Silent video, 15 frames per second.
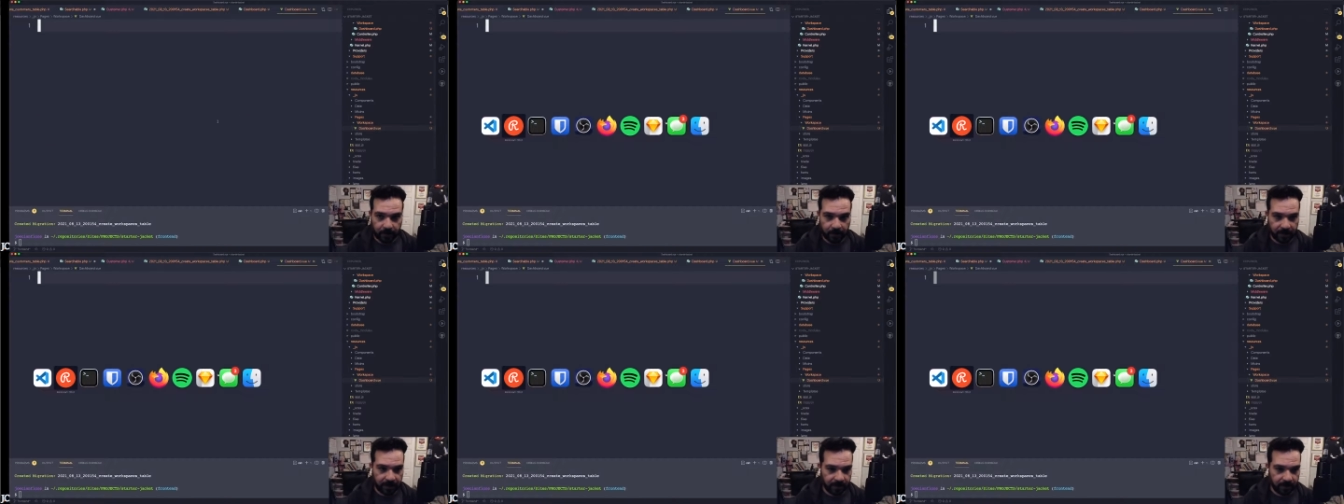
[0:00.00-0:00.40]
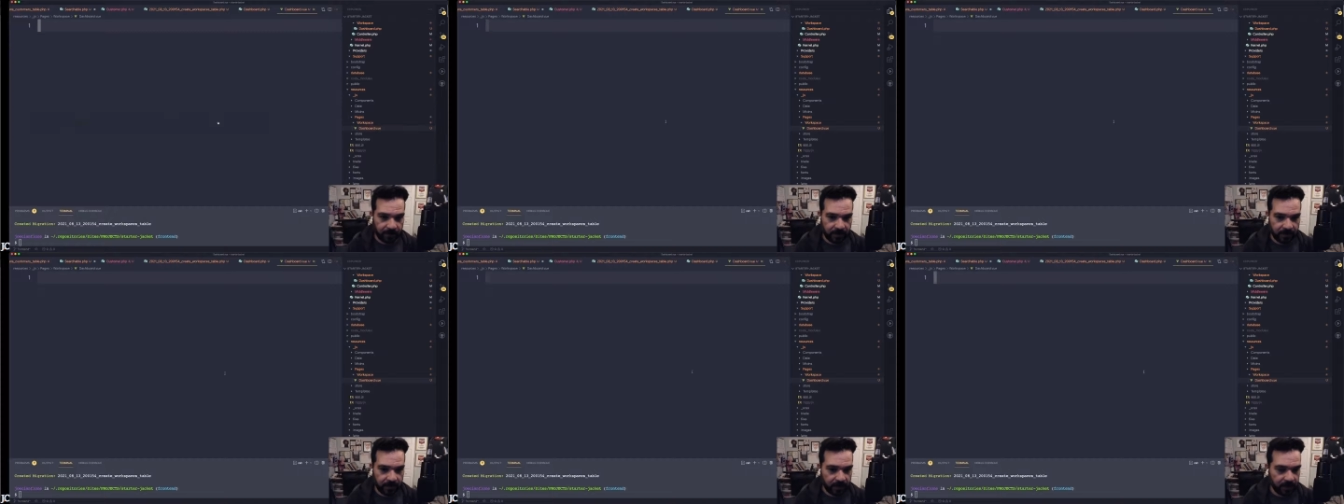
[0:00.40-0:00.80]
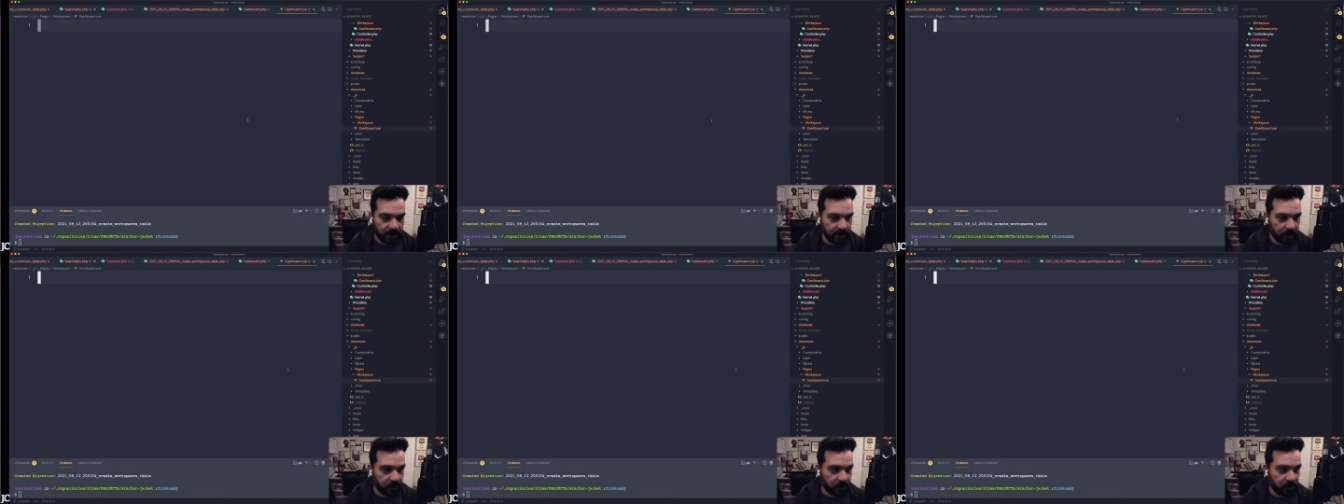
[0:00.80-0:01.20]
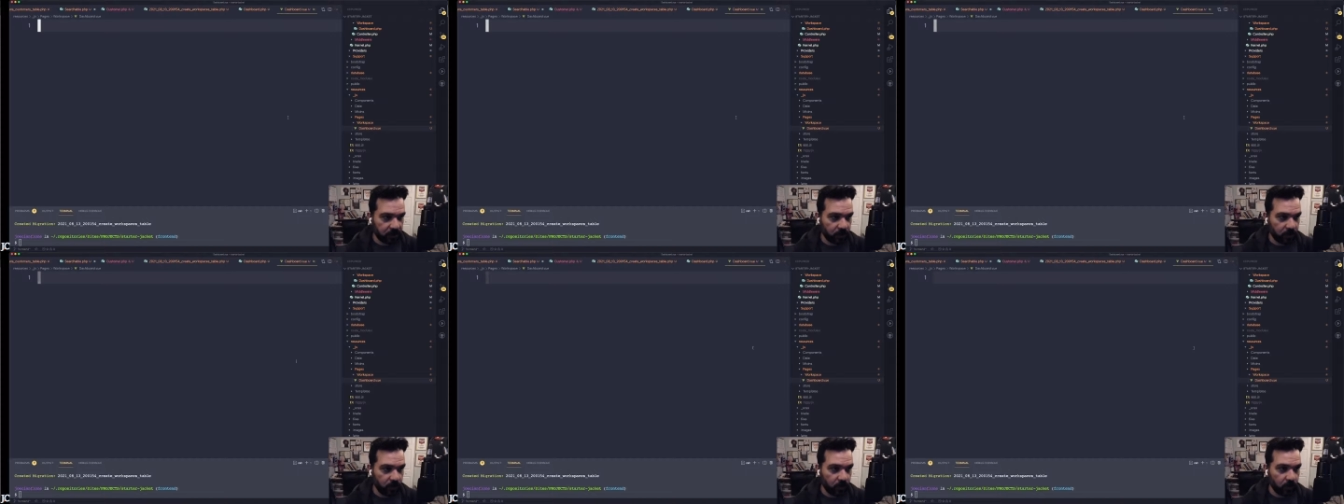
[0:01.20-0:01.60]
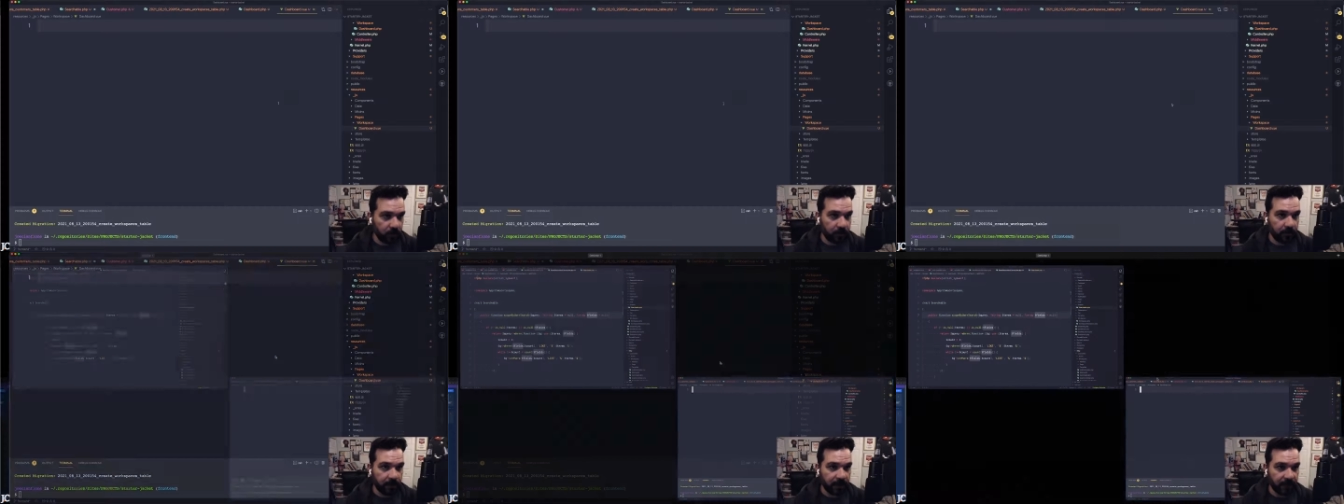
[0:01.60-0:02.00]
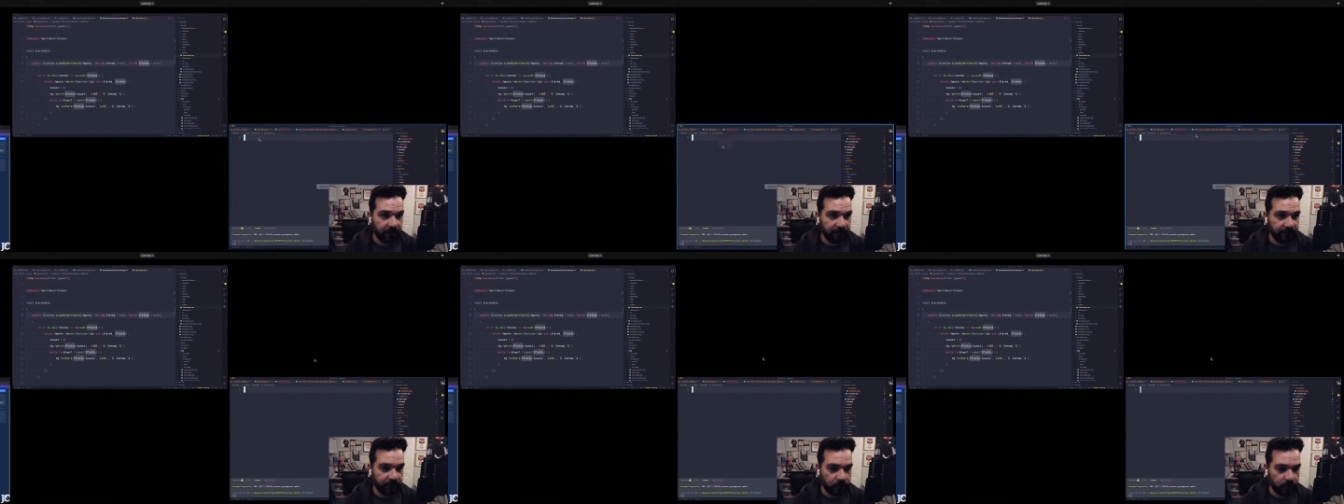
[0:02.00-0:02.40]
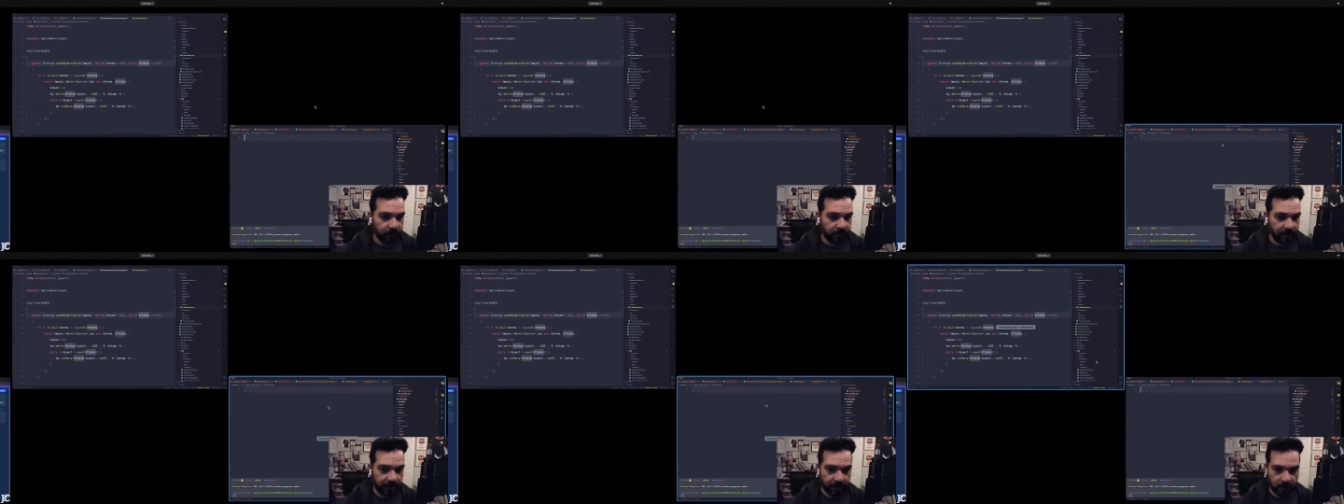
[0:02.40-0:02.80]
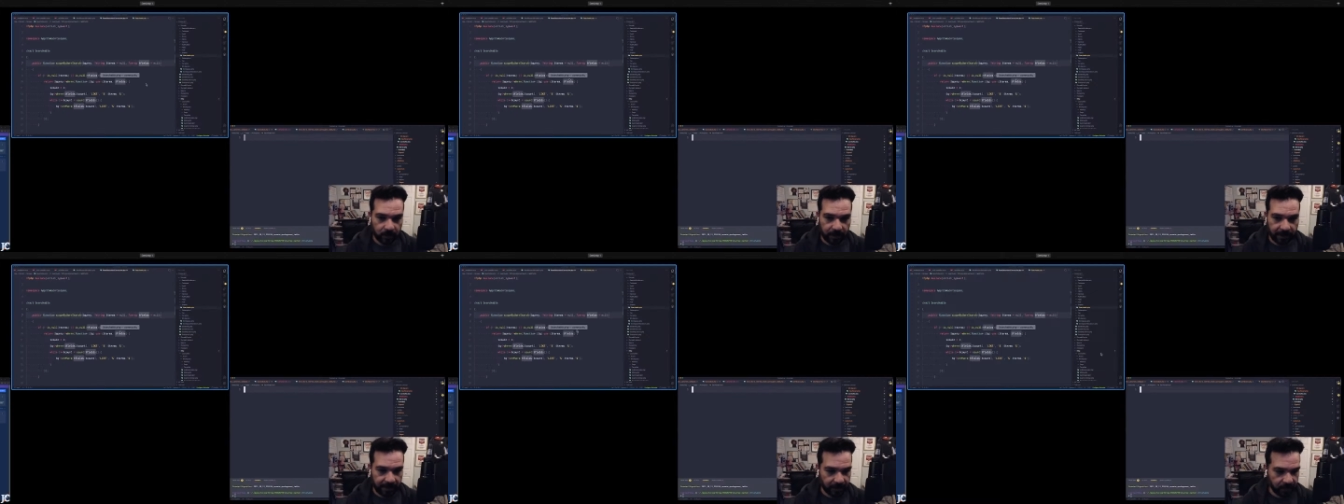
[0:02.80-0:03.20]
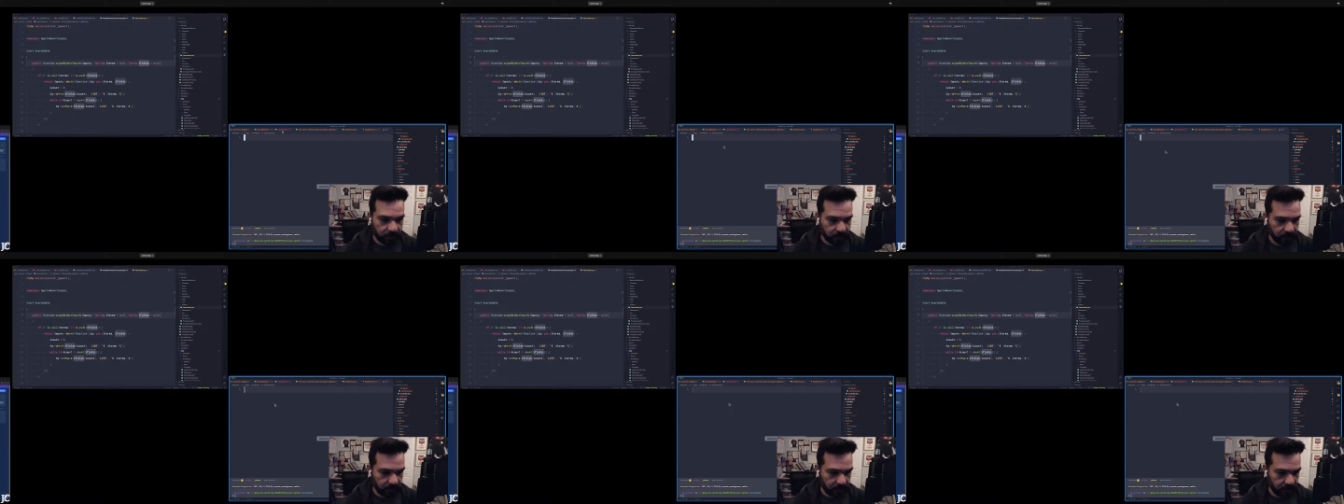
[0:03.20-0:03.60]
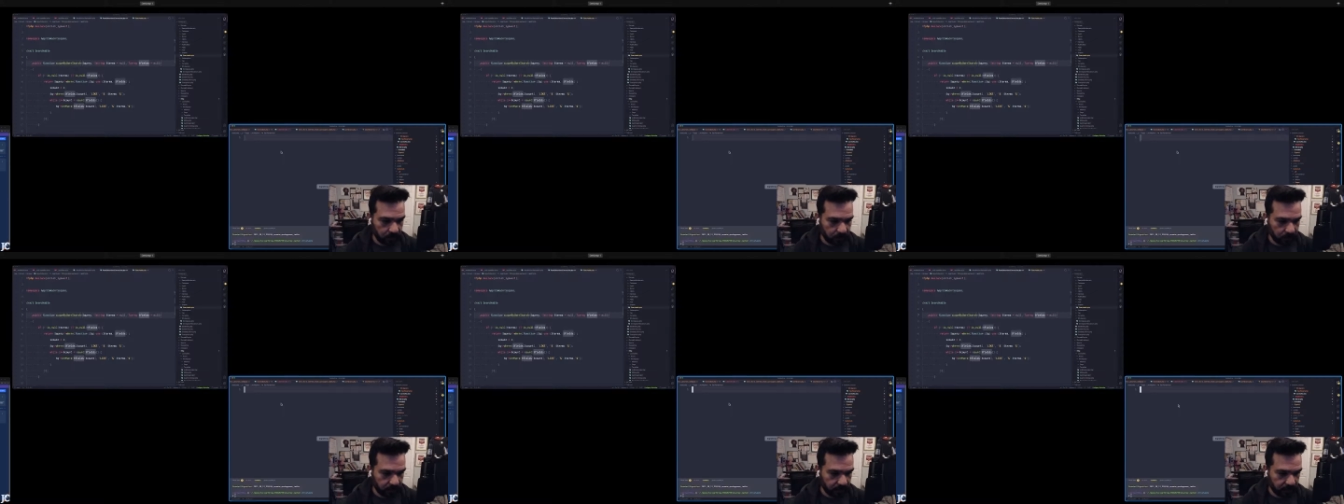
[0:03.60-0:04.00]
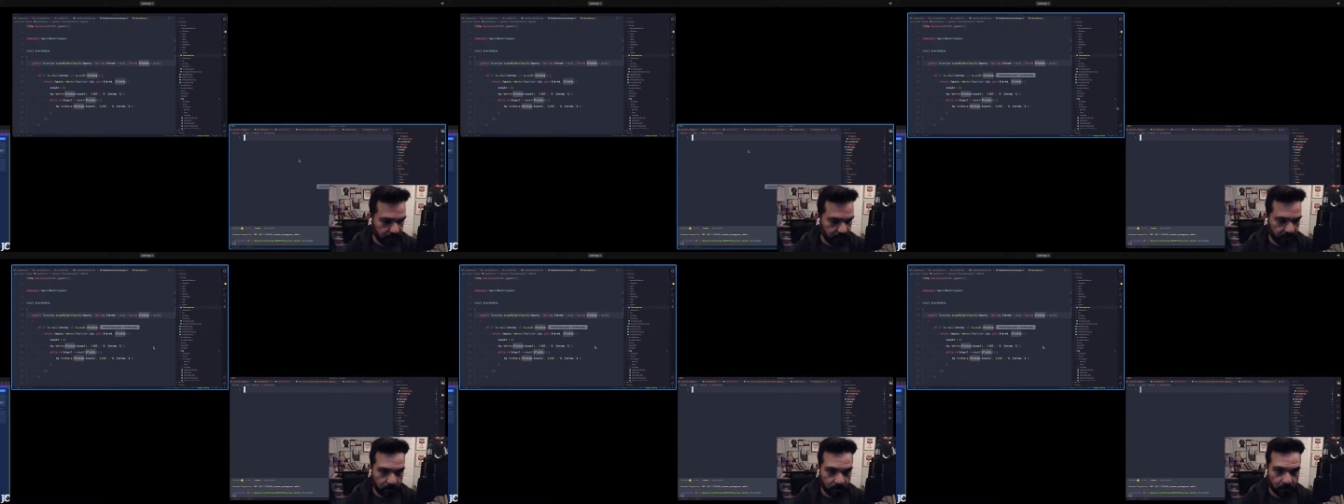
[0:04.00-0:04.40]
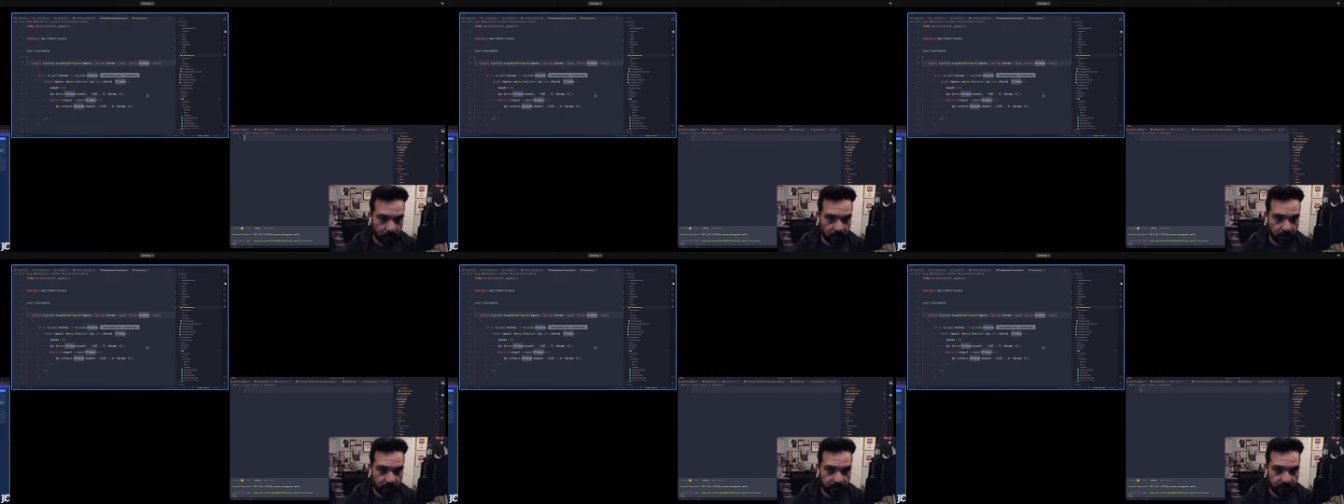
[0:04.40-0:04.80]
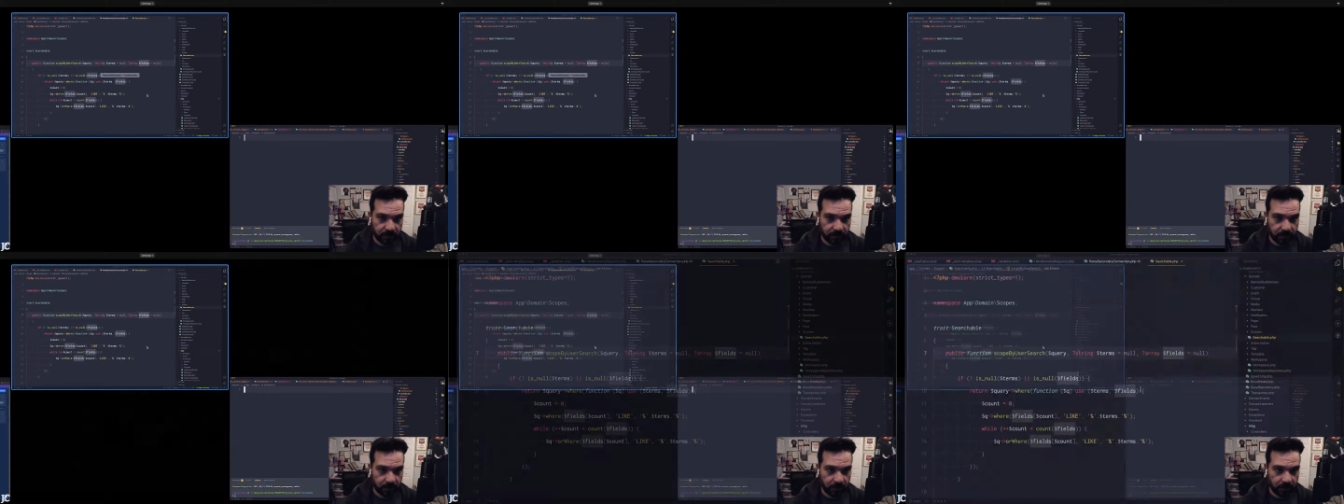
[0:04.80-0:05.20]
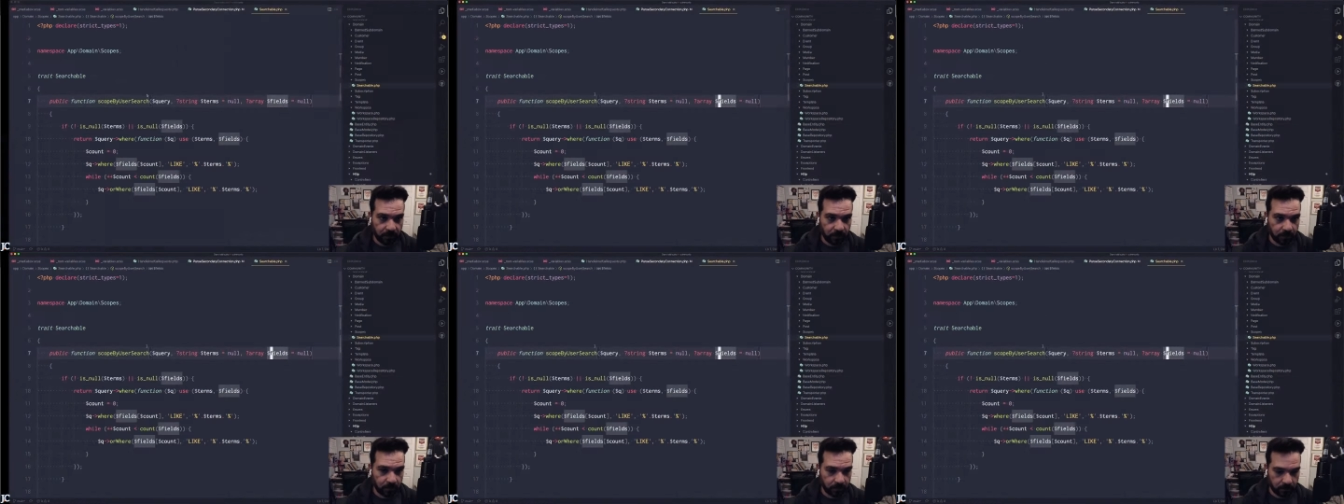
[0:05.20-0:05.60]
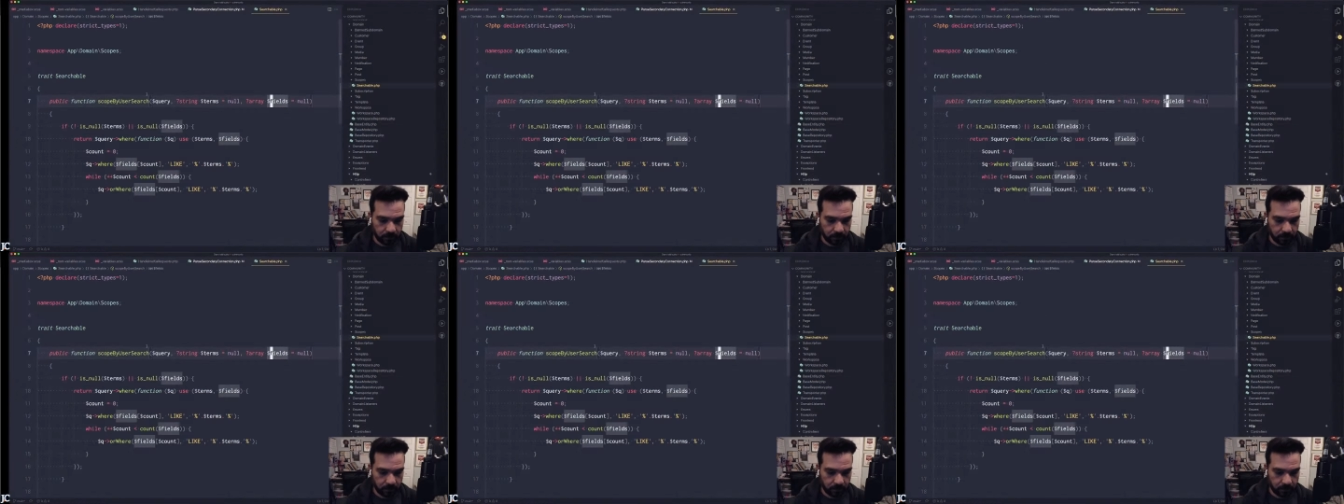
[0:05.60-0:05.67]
Let me show you what my view file actually looks like going into here.